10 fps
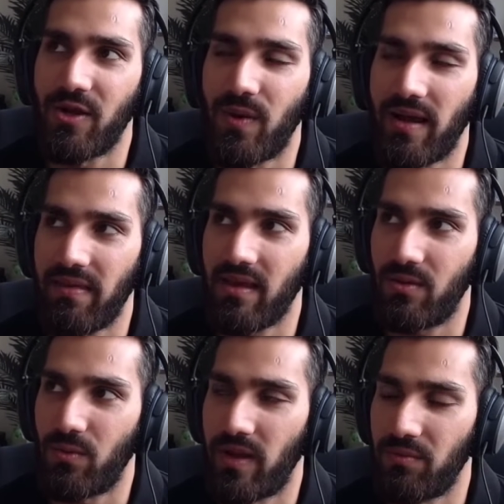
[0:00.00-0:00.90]
I think
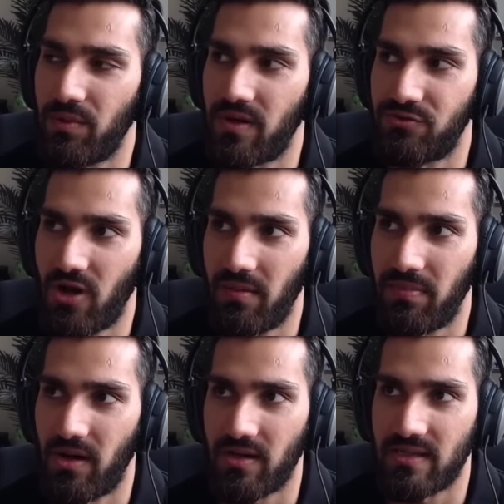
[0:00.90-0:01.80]
when we were at
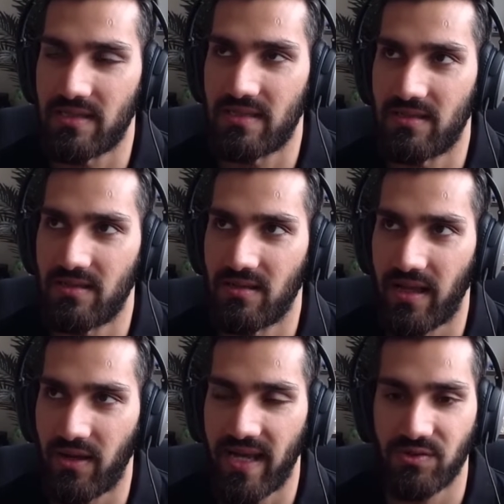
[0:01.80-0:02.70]
Dropbox,
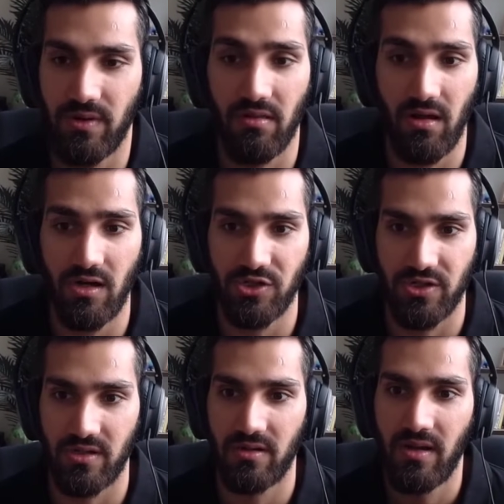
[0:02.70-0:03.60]
like as we got
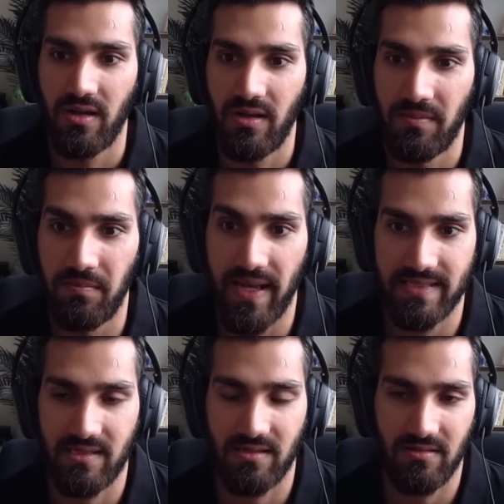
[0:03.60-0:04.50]
larger,
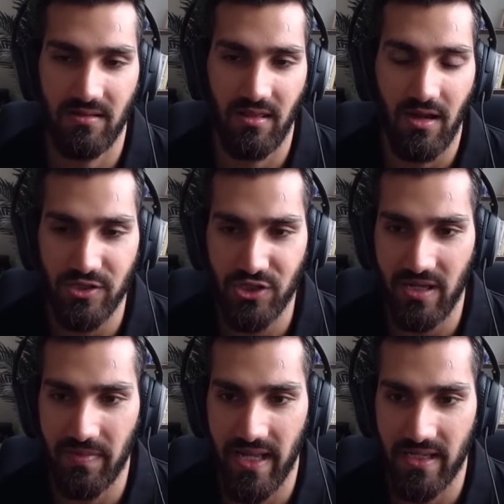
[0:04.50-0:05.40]
best largely
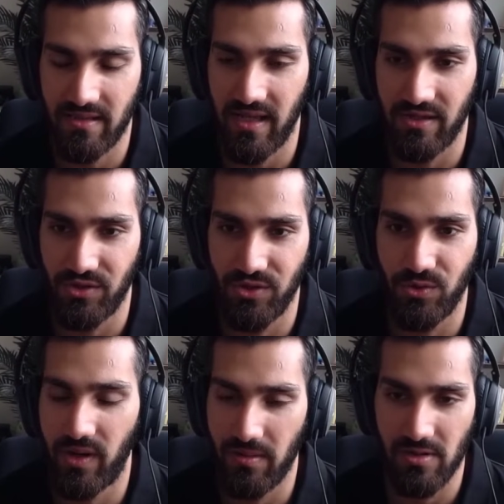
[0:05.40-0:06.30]
meant that you
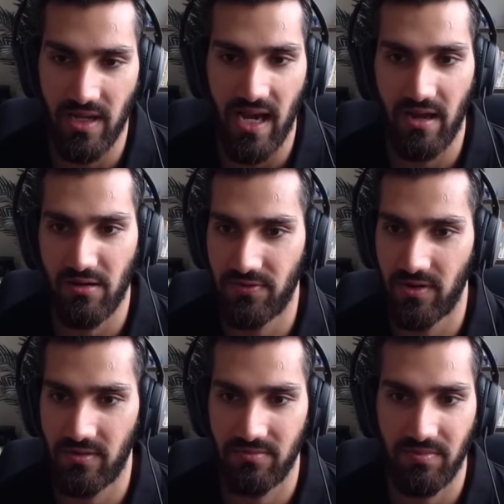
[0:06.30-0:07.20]
were able to hire
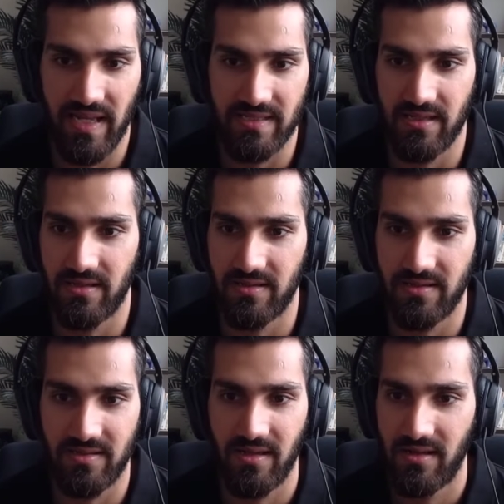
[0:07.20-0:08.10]
from
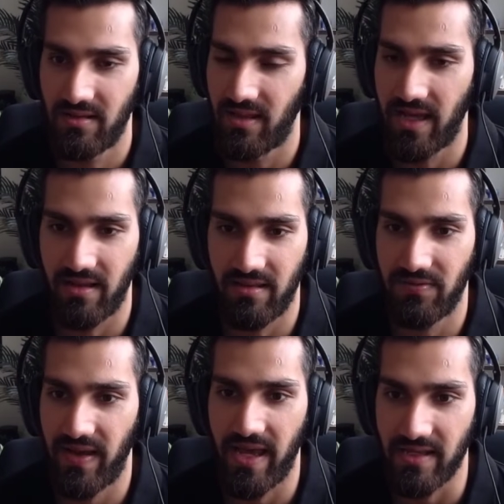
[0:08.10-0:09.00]
places like the
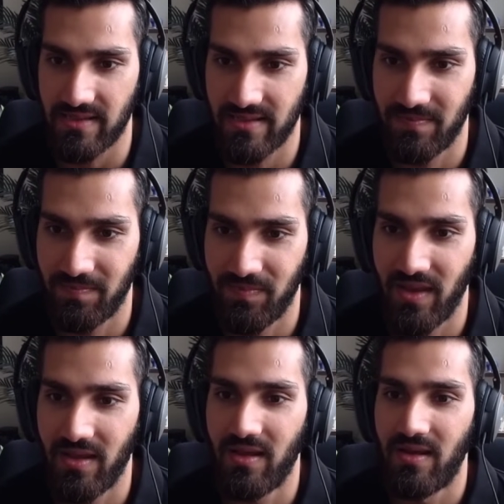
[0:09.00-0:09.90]
Fangs,
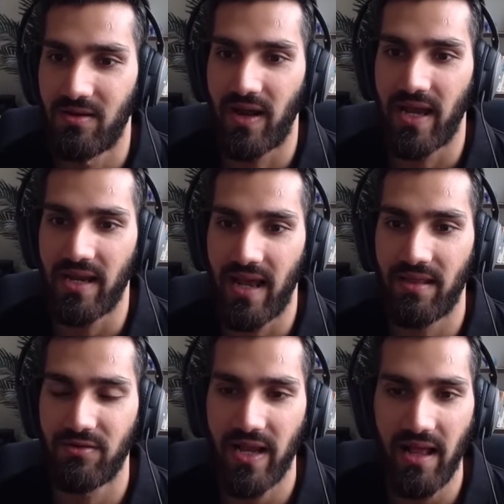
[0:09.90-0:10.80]
right? And
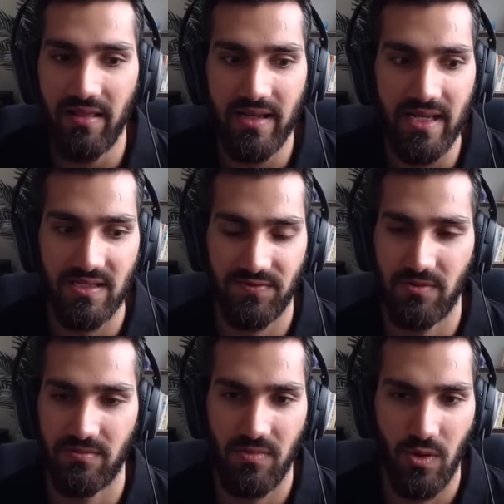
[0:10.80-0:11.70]
the reality is for
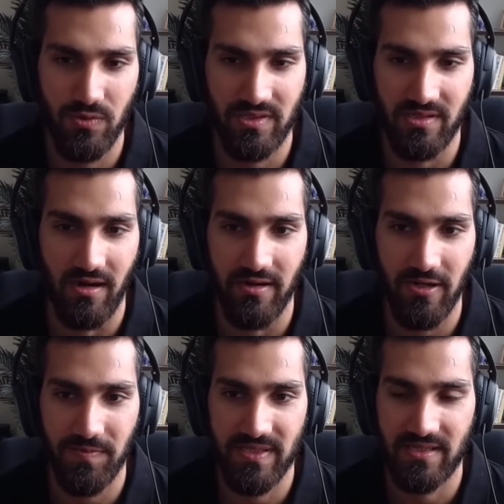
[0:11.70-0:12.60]
most
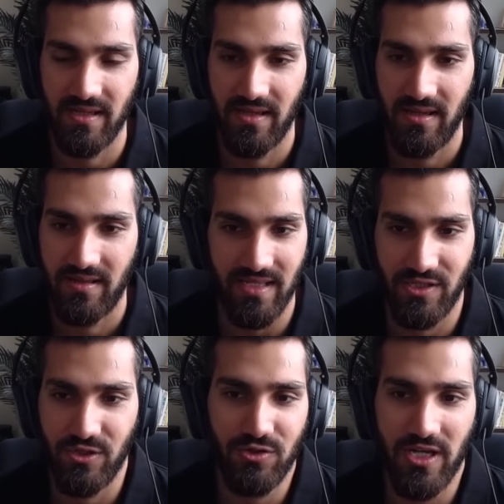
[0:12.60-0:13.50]
startups,
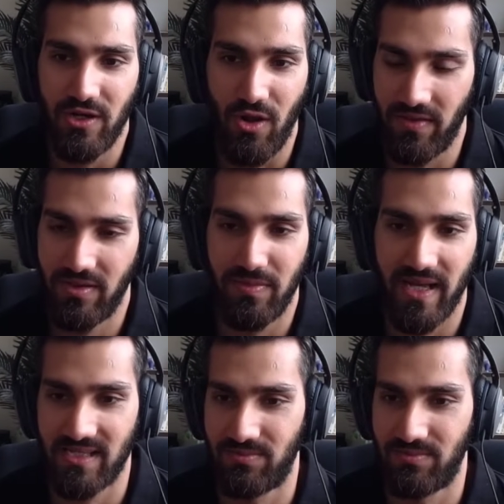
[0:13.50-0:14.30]
that's usually not the best